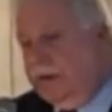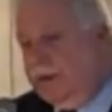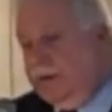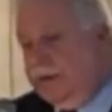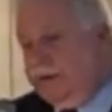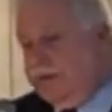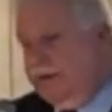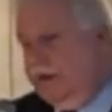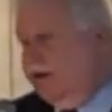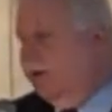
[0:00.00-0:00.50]
the
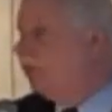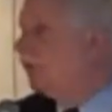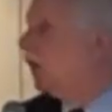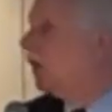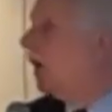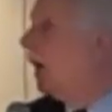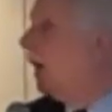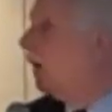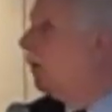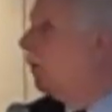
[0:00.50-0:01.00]
city of
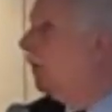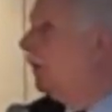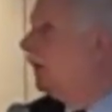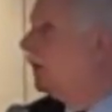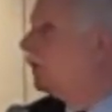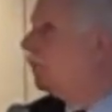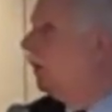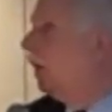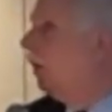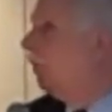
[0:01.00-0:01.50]
Chicago and
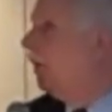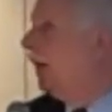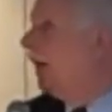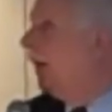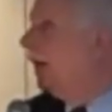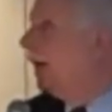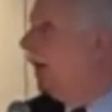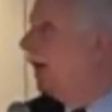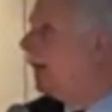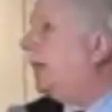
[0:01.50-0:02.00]
its
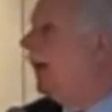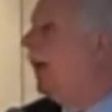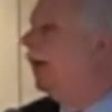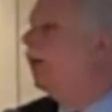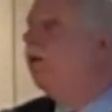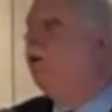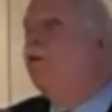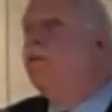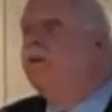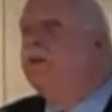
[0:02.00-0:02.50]
well-being, I
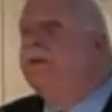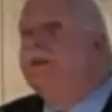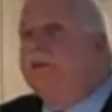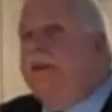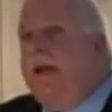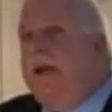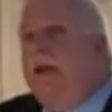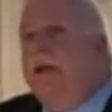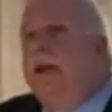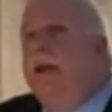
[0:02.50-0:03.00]
can't
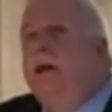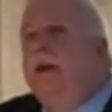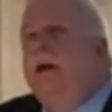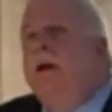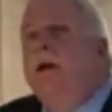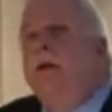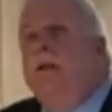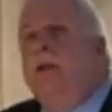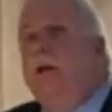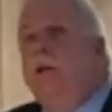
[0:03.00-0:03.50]
overstate
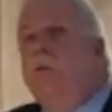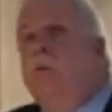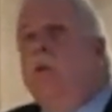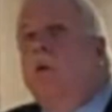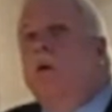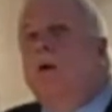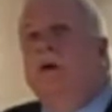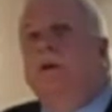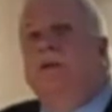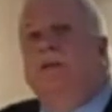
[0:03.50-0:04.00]
the
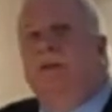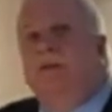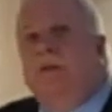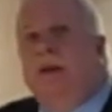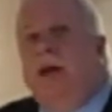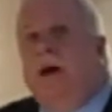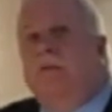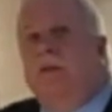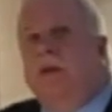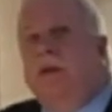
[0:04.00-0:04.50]
importance of
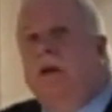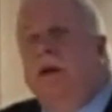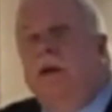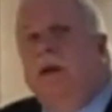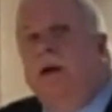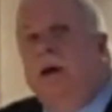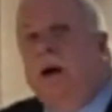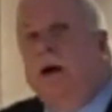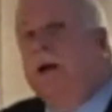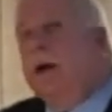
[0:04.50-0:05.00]
having
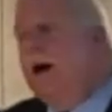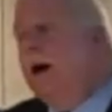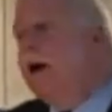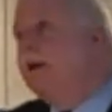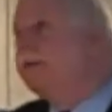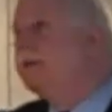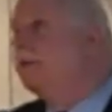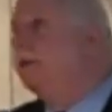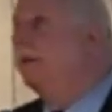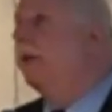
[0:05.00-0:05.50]
a
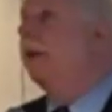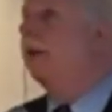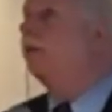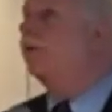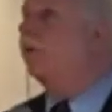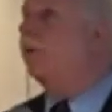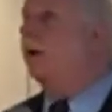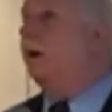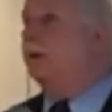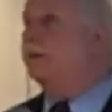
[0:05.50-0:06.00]
constant
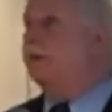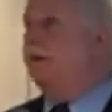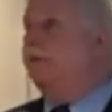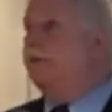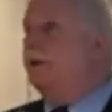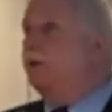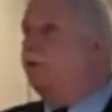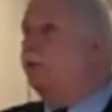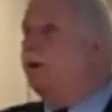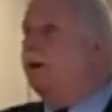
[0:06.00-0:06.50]
influx of
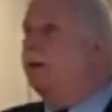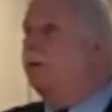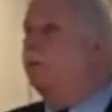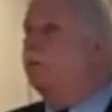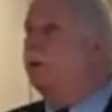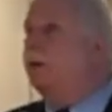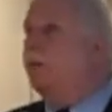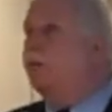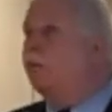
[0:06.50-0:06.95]
incredibly